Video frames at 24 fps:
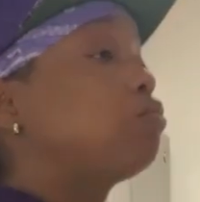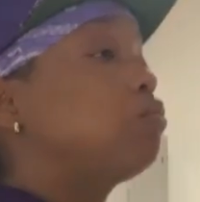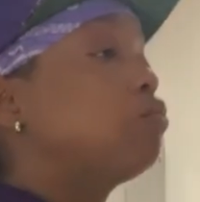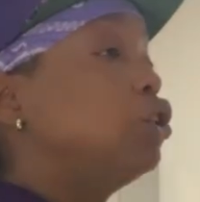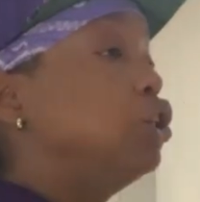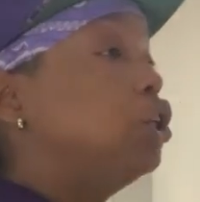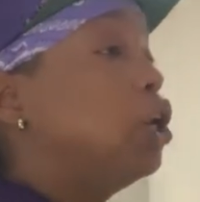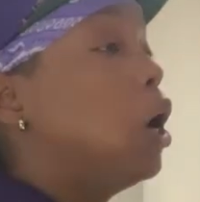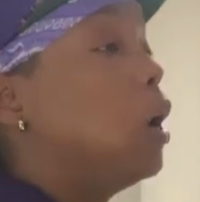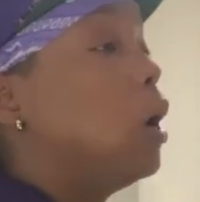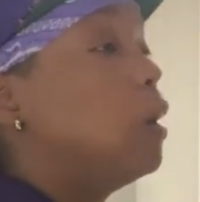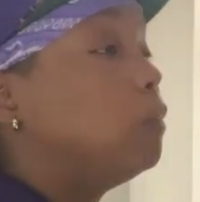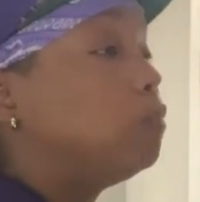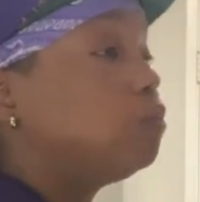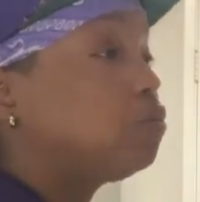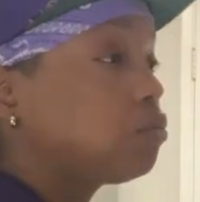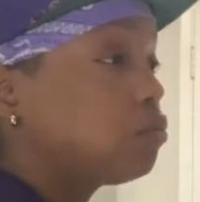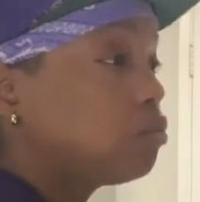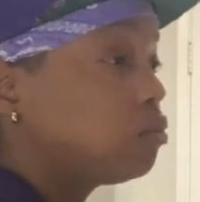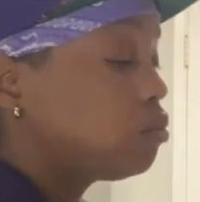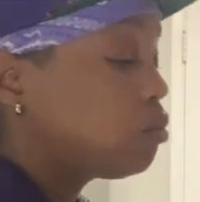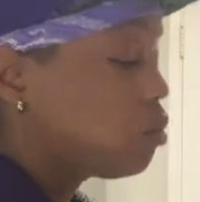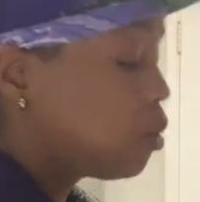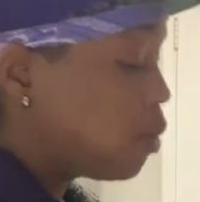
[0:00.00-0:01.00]
You know,
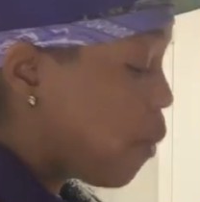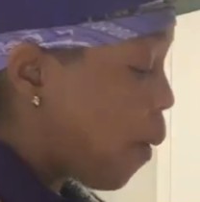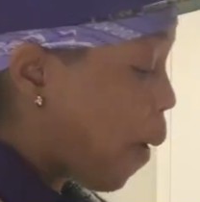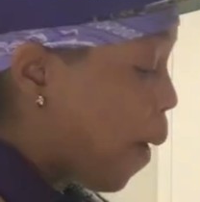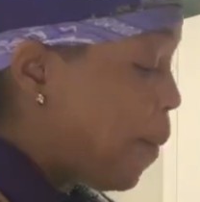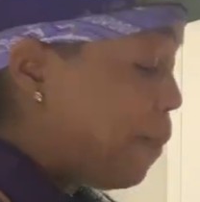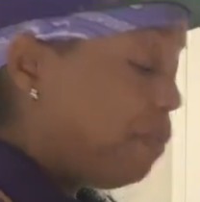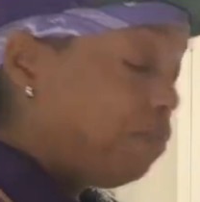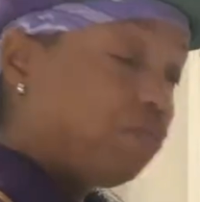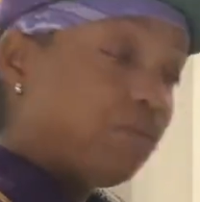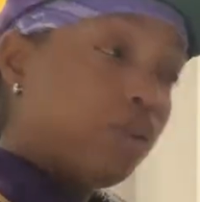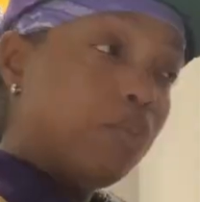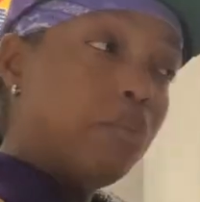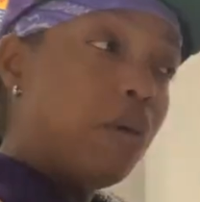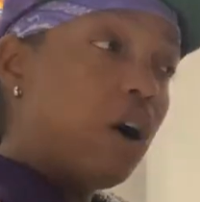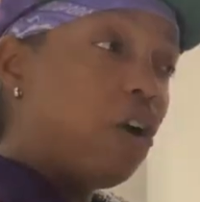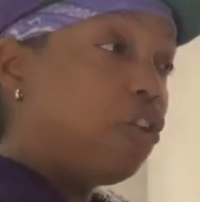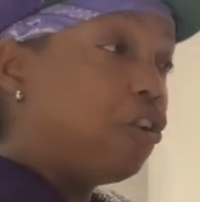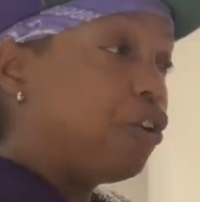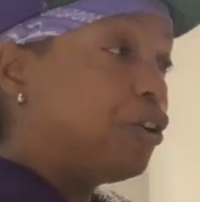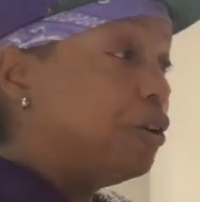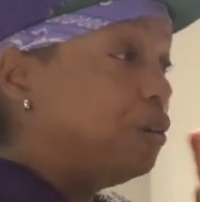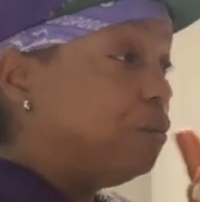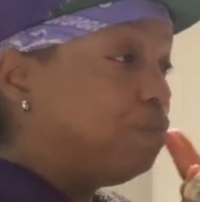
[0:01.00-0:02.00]

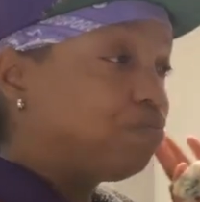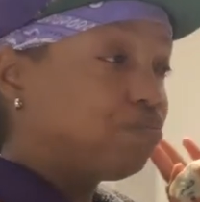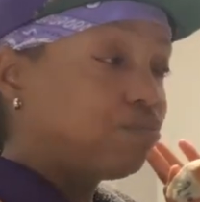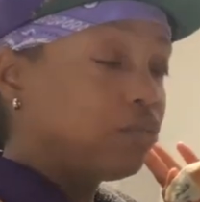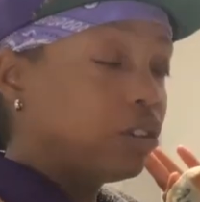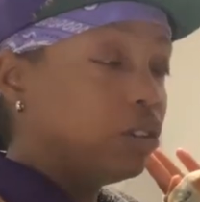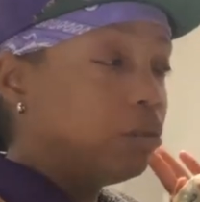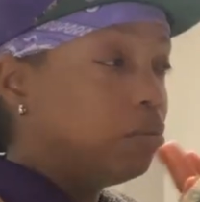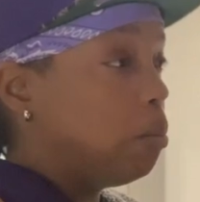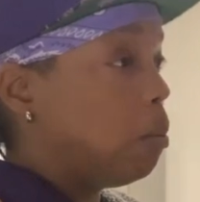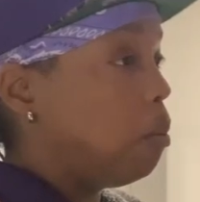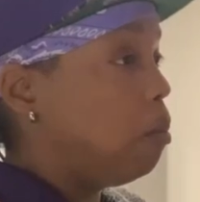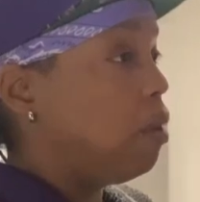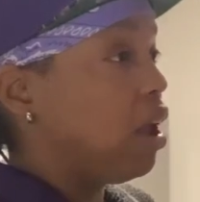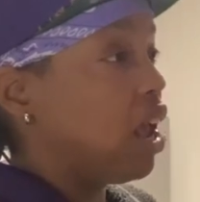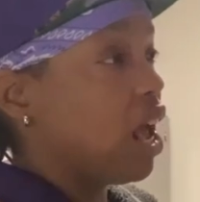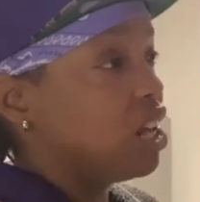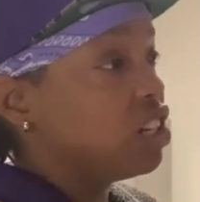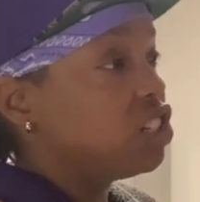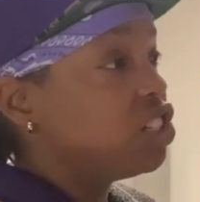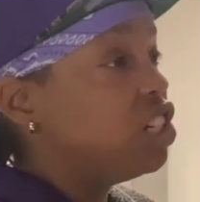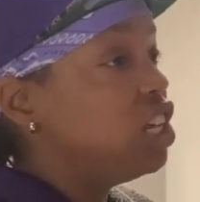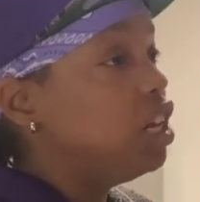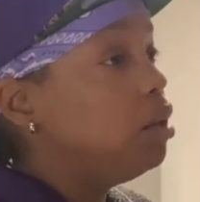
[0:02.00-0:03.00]
Mother, may I
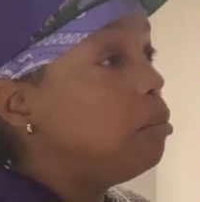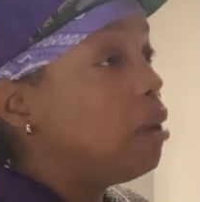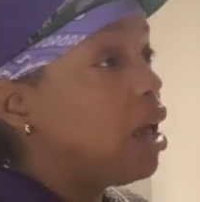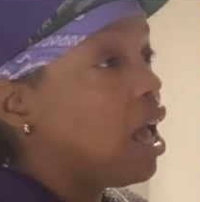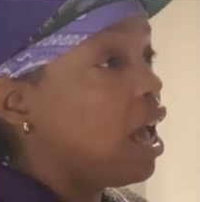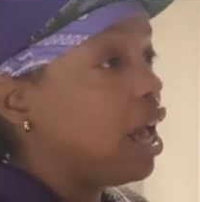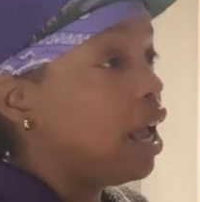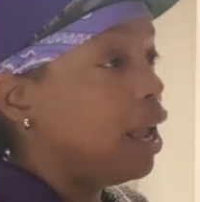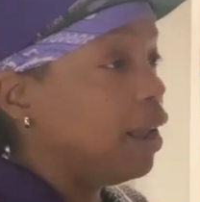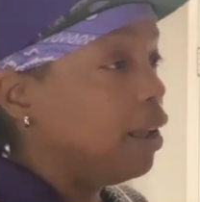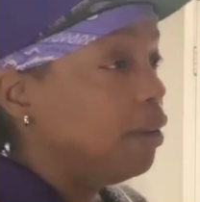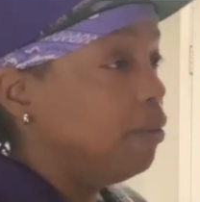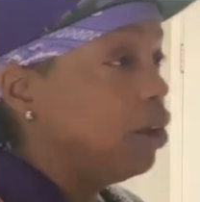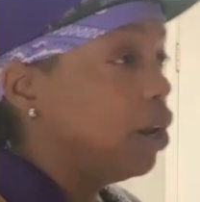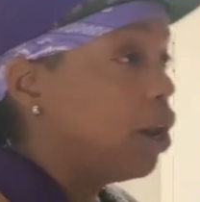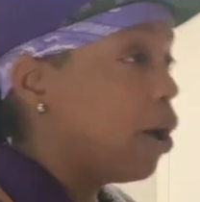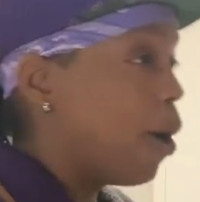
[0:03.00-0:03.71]
see May.